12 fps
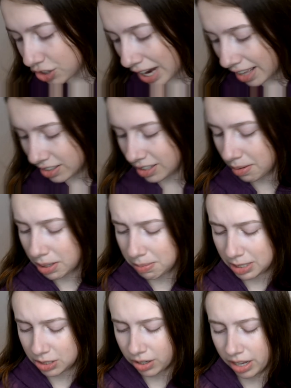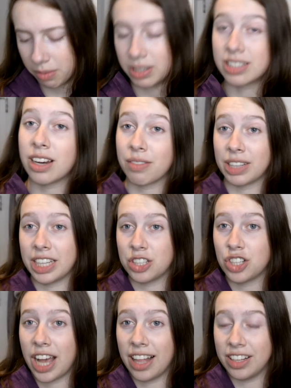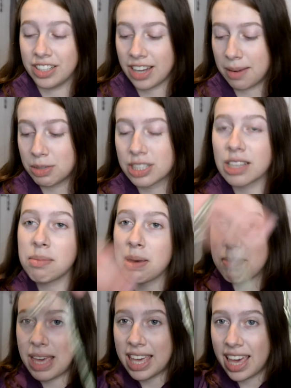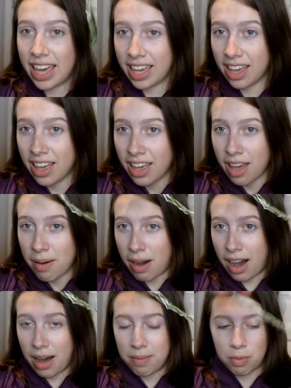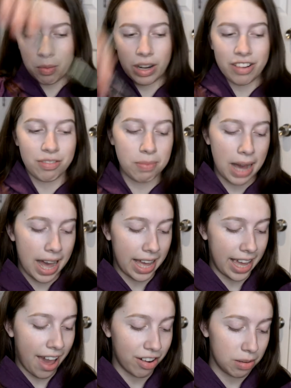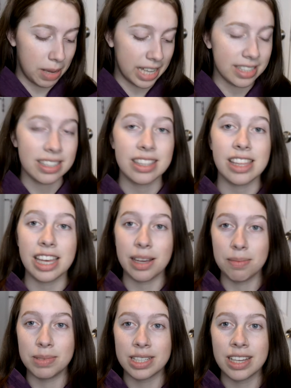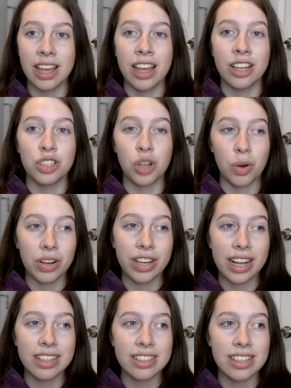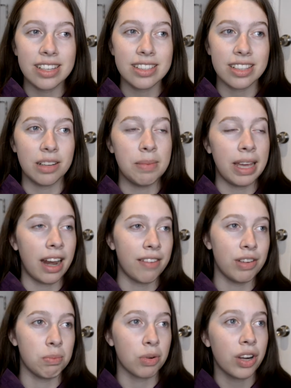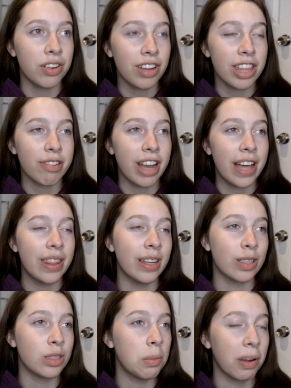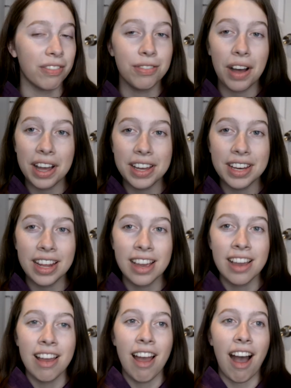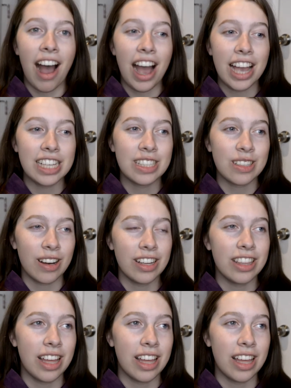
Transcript: challenge I'm going to be doing, well, it's not really a challenge, I'm just going to be making um, one of my Outer Banks themed choker necklaces. They're made out of embroidery thread. They're super fun. I started